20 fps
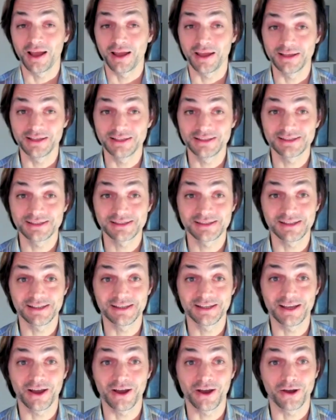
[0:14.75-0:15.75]
is
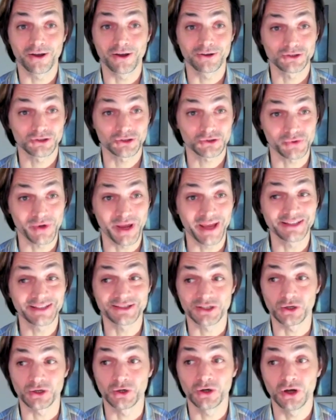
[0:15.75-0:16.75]
the
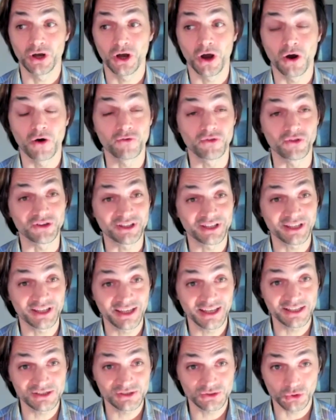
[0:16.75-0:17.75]
creator of the
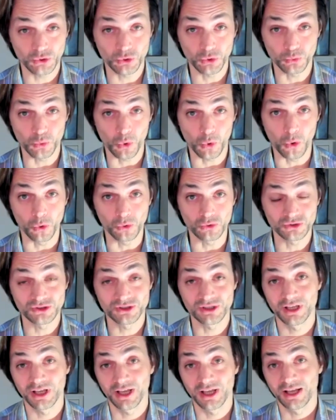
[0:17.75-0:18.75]
Keystone Awards.